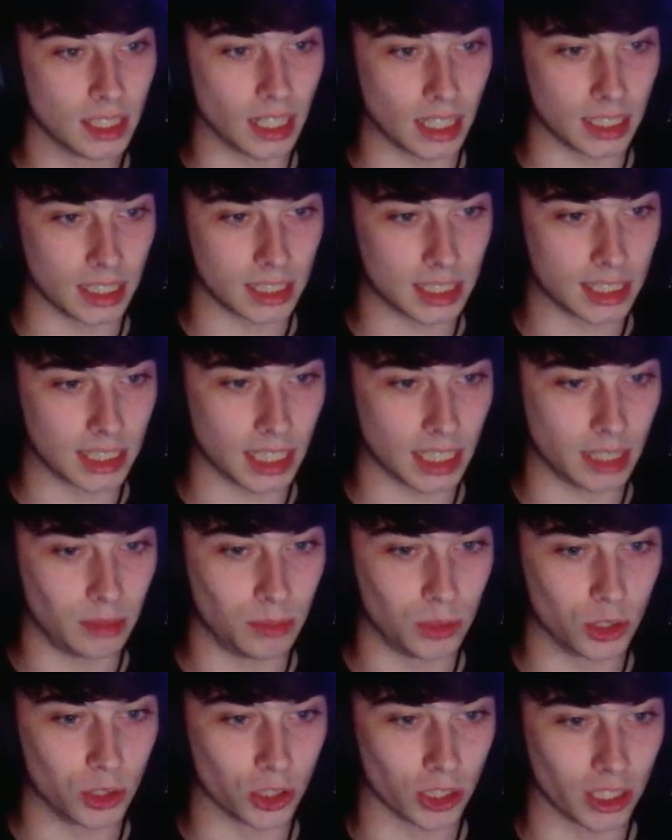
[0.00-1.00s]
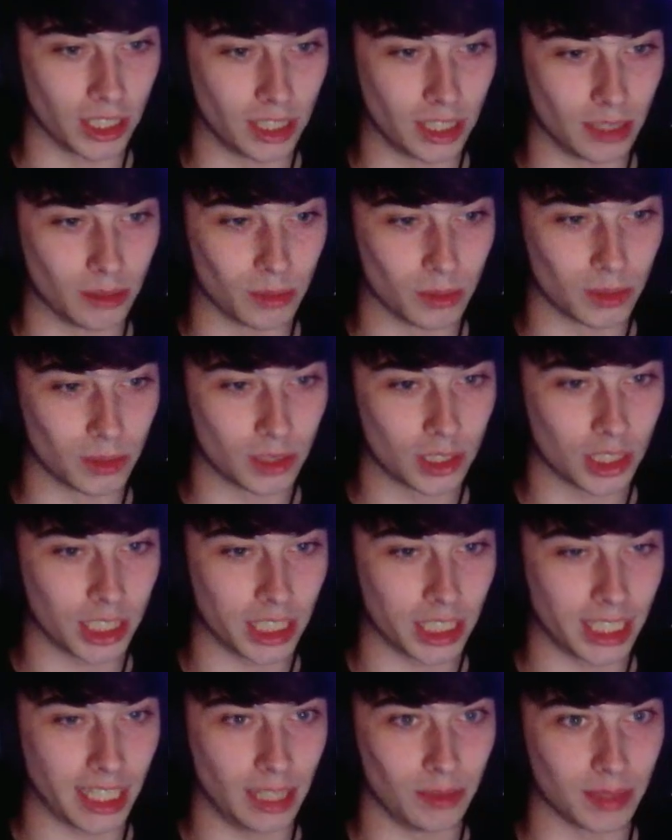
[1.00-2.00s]
That same dream, so
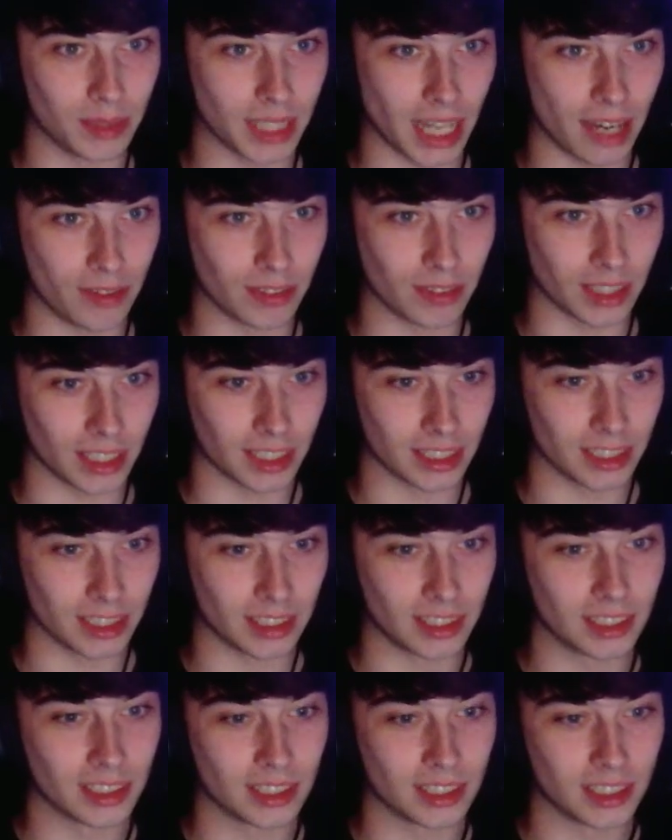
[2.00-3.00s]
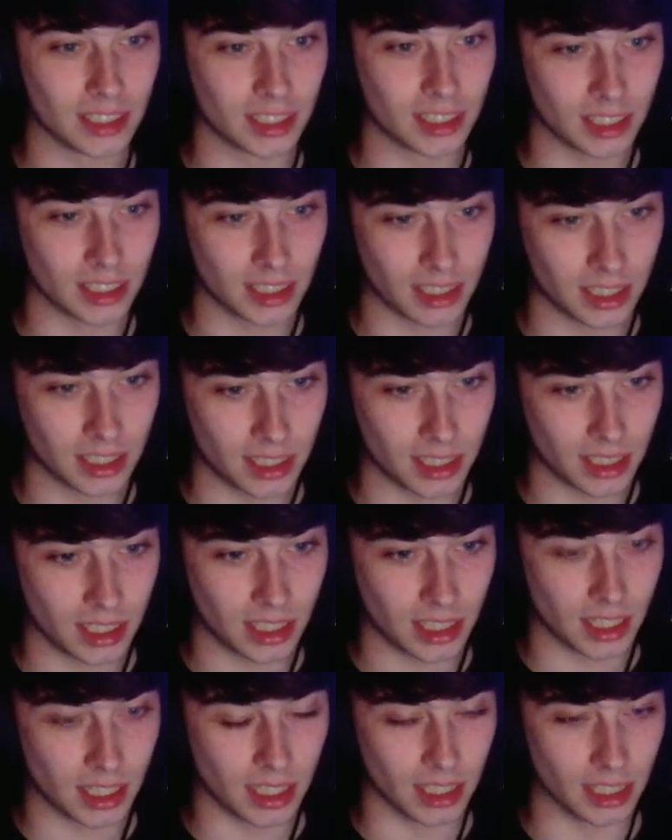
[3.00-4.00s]
she keeps having it,
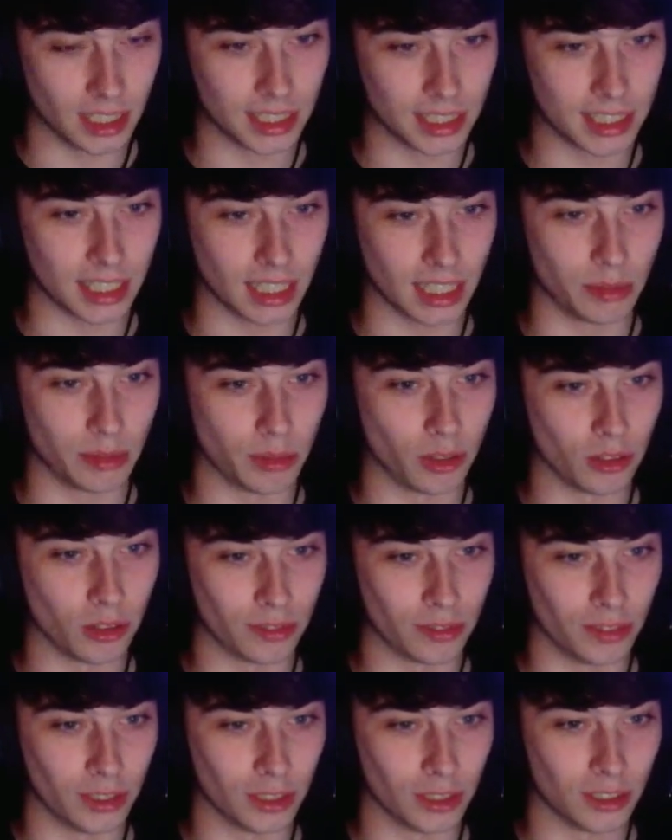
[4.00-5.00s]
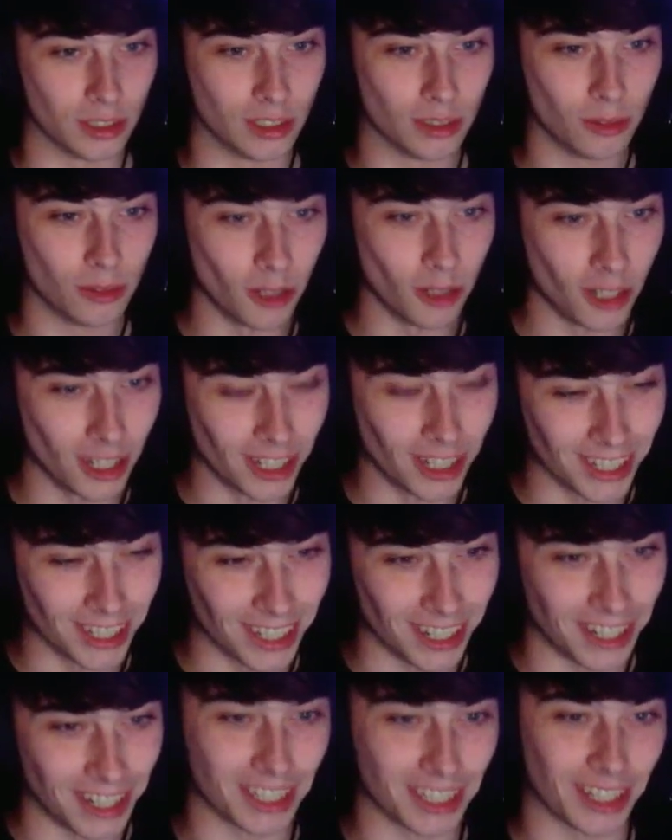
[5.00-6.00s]
and the same old view. What?
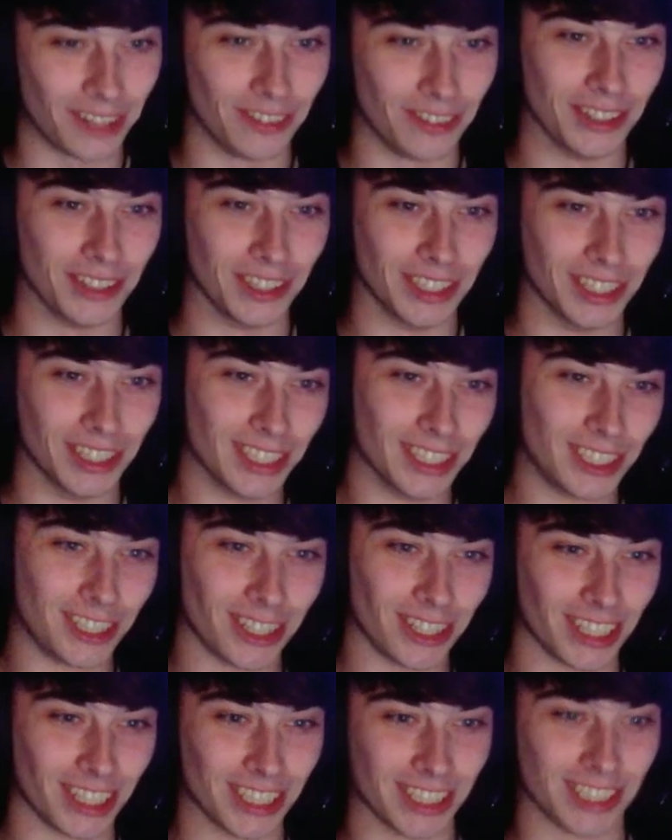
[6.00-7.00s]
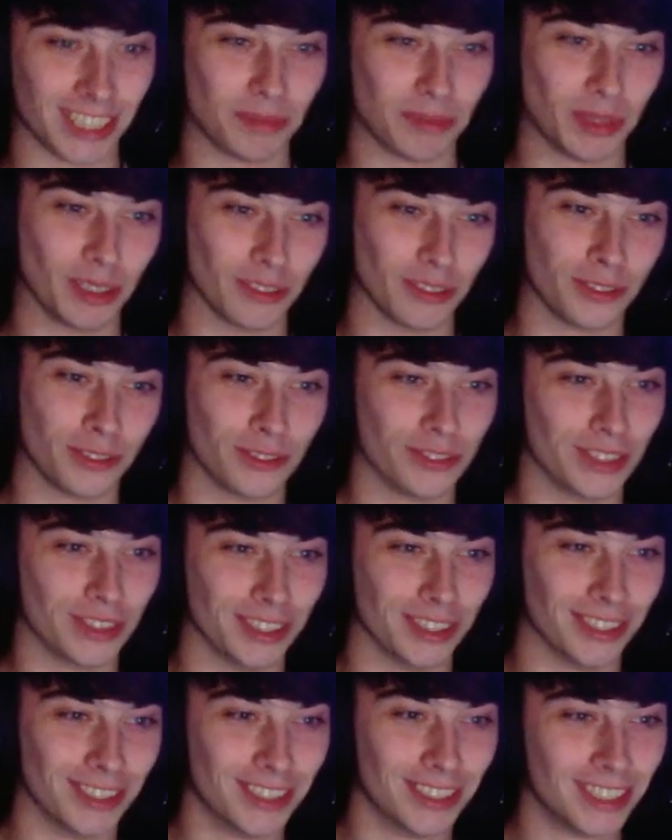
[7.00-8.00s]
Oh, come on! God, that's a beautiful
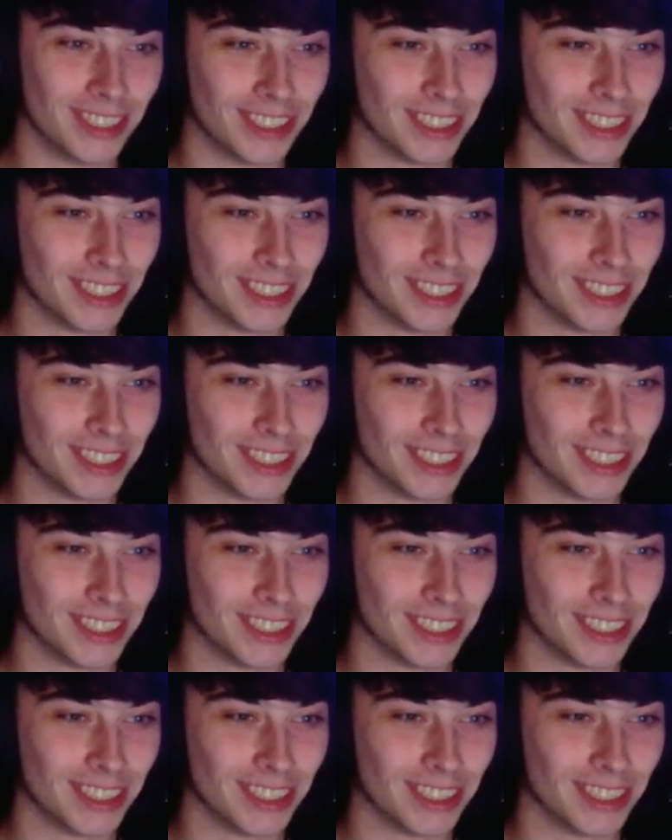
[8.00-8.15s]
view.